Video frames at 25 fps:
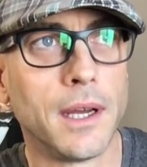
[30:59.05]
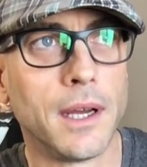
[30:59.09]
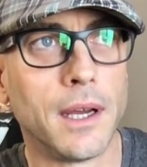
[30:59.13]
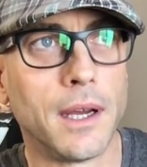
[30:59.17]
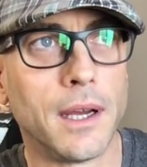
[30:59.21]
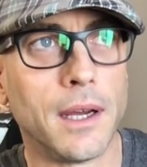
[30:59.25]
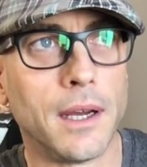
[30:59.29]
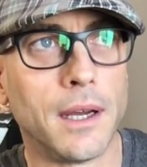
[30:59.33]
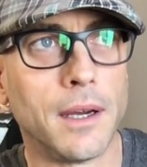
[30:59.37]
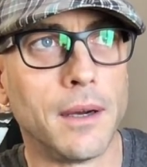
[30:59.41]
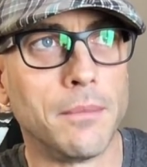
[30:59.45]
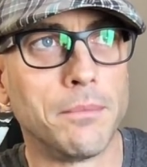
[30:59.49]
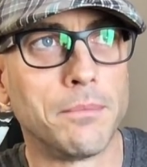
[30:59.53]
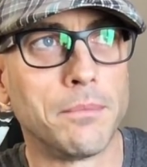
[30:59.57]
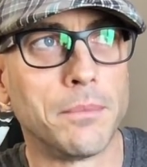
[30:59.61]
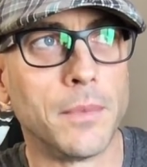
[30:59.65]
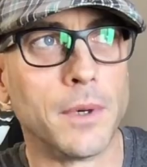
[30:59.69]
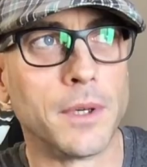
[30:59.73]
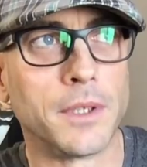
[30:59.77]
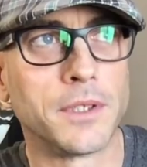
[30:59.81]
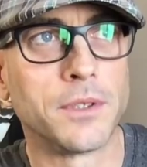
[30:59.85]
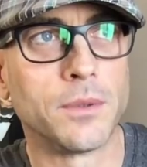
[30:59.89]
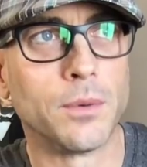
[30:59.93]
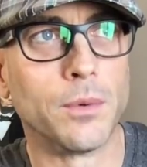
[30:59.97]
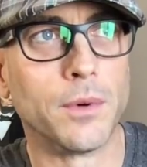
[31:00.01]
Uh,
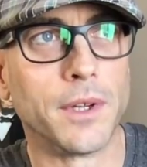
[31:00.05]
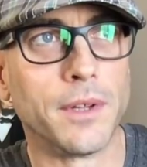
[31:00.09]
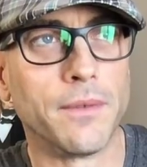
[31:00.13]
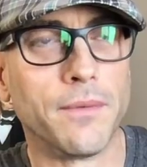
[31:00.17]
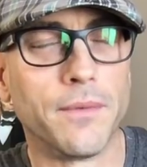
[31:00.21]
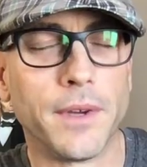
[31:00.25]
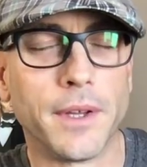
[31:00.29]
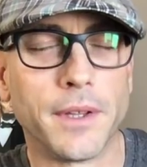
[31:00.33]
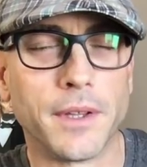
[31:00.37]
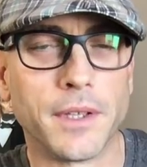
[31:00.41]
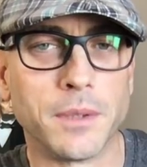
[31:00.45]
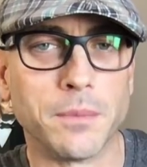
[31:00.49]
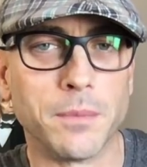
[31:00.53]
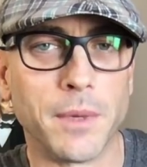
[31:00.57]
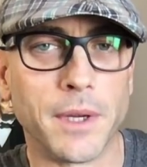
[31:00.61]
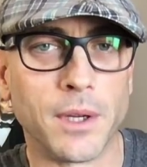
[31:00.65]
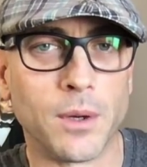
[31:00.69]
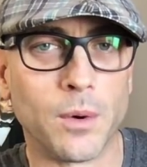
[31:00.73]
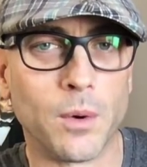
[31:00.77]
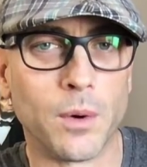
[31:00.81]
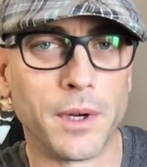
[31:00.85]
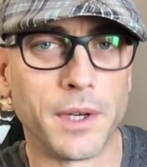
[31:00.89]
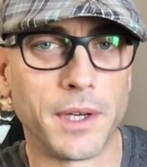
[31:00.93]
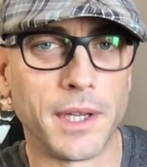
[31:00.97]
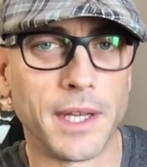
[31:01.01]
March 25th is my
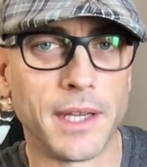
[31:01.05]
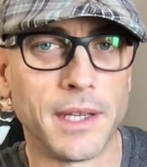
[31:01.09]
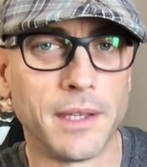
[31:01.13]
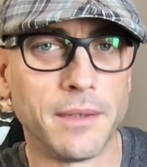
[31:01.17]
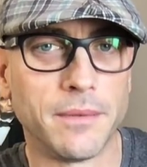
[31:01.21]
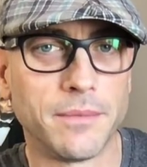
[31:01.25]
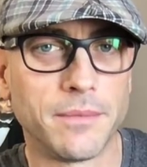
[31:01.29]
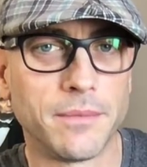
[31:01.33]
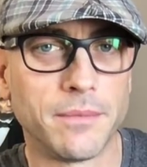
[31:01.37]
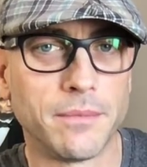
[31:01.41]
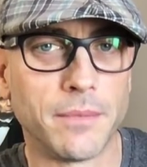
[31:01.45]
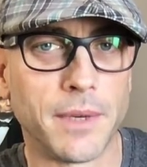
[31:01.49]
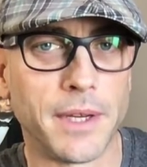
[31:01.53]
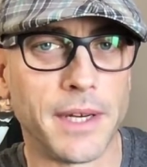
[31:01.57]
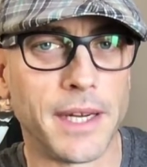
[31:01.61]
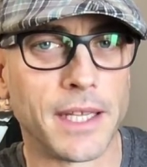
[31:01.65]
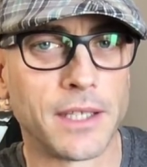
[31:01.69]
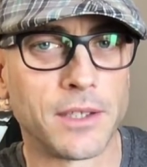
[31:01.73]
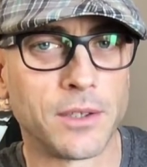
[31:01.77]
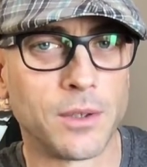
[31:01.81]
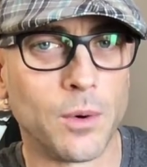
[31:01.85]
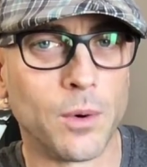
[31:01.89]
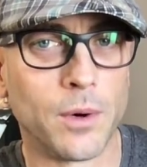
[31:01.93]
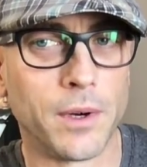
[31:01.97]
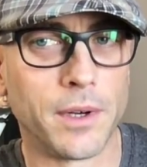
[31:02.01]
court date, my
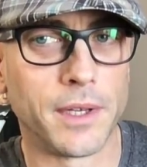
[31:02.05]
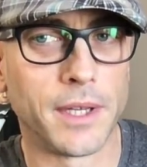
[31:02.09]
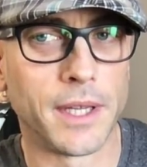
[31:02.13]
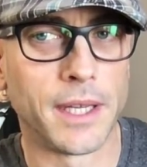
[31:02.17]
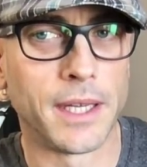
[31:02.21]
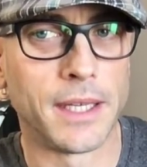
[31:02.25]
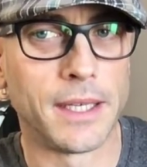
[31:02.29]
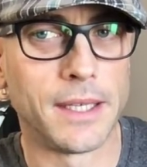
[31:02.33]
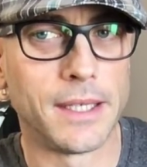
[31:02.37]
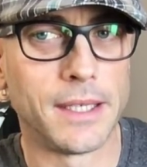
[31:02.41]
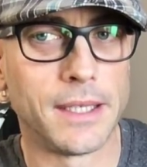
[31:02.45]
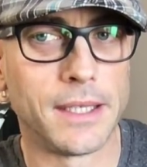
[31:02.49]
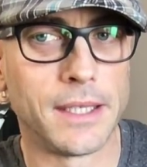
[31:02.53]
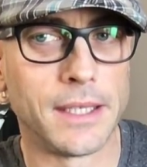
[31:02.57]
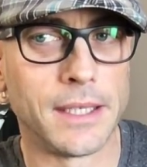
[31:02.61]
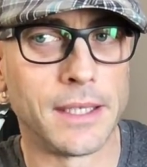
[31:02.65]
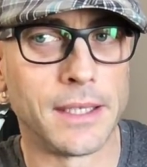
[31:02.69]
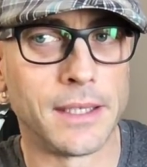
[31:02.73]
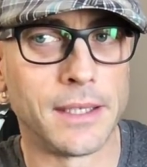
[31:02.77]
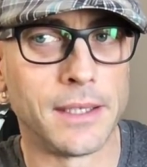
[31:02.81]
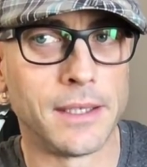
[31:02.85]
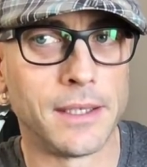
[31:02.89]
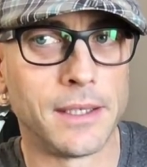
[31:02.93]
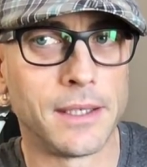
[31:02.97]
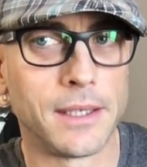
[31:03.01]
next court date,
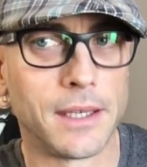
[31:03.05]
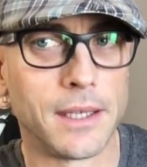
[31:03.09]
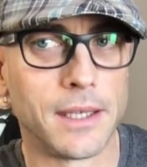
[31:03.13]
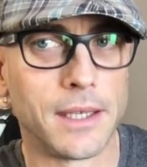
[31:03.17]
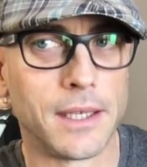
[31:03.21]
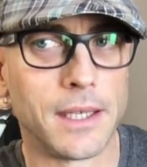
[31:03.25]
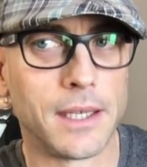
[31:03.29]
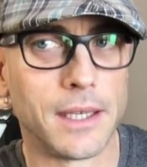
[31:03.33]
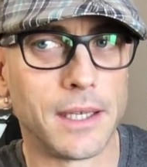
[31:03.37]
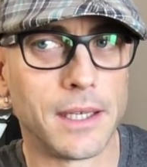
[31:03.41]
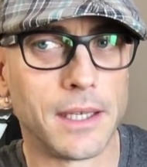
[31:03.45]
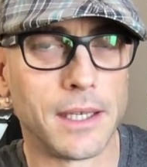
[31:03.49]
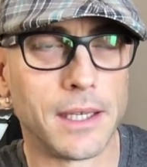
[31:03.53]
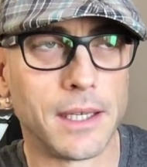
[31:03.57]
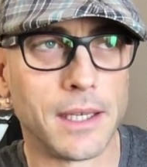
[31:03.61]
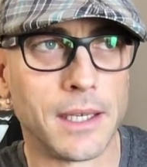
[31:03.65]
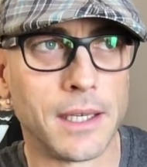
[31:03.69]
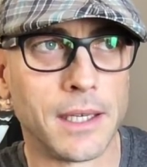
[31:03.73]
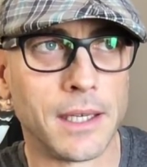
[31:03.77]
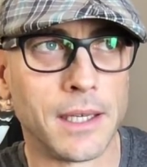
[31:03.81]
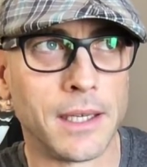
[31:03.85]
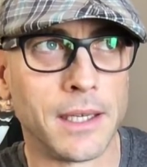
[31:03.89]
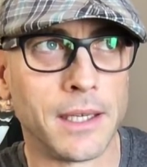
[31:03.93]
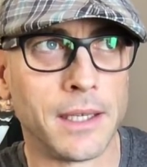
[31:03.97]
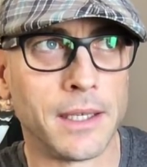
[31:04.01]
and
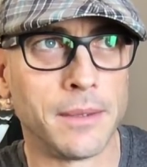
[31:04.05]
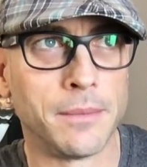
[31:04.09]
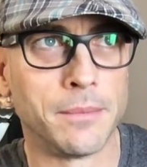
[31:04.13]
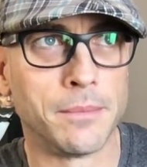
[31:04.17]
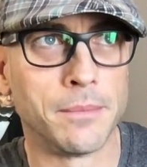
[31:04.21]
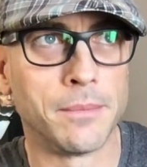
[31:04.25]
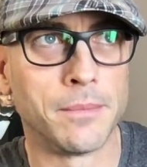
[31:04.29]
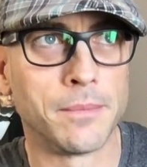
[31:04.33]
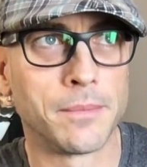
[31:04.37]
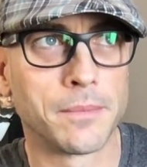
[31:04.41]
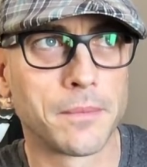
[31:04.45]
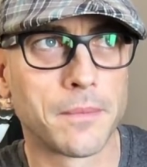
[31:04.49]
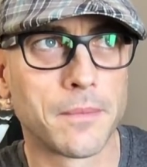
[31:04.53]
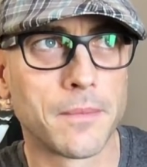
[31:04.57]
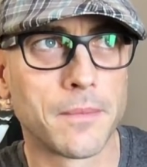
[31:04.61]
I'm,